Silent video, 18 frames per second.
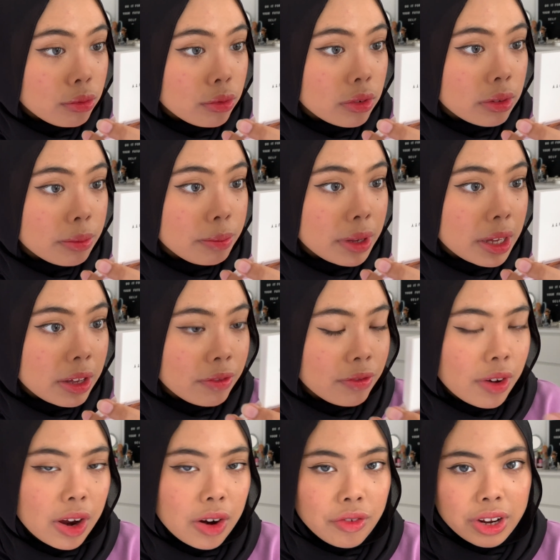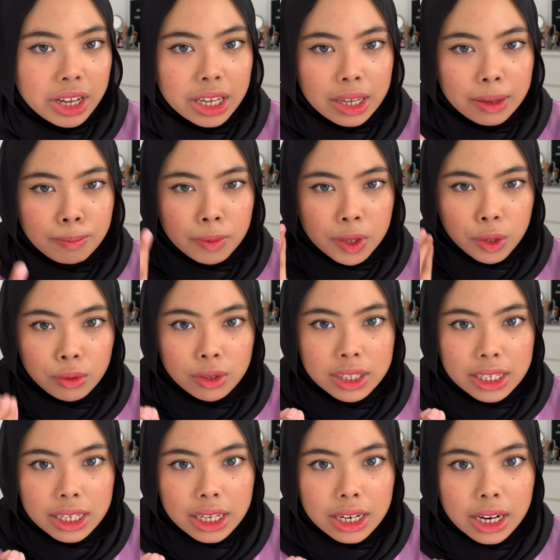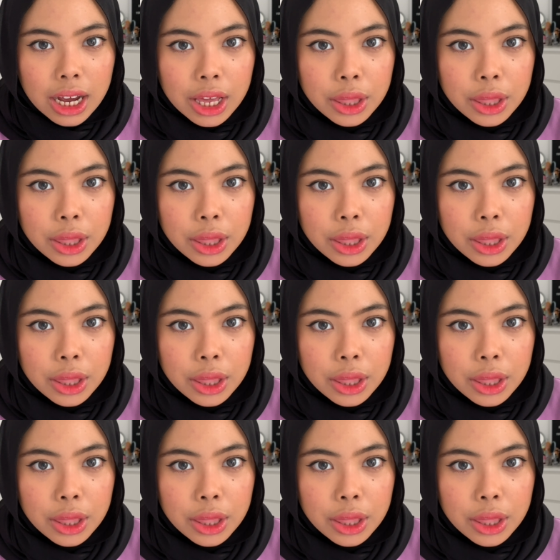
will be very muted.